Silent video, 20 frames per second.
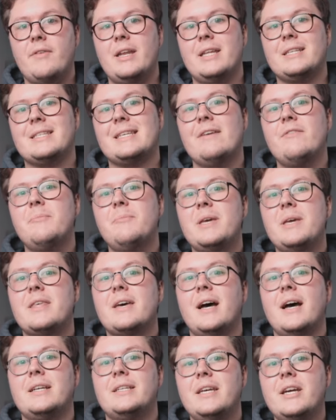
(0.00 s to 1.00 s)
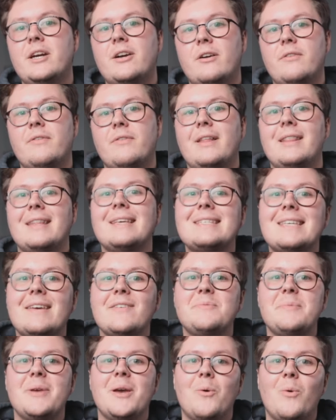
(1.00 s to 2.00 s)
And it's given me the idea of, this
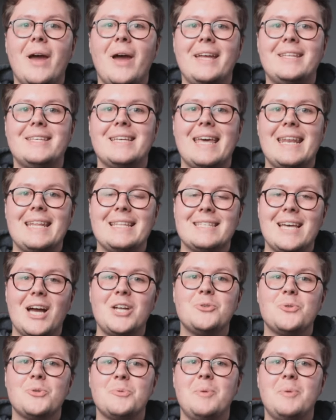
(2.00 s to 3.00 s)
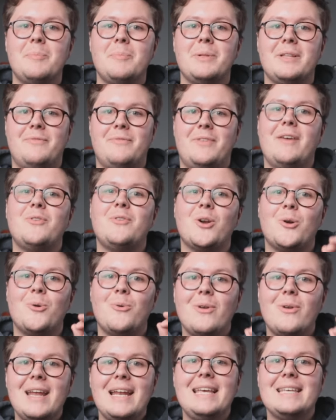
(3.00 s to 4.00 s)
gives me a way to get in touch with people if they've got a
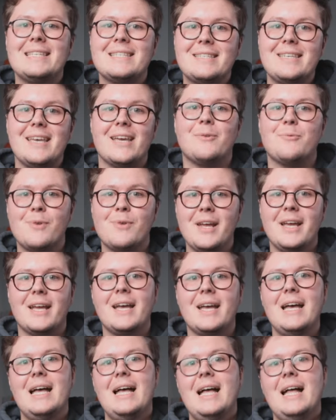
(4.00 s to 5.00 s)
really sick rig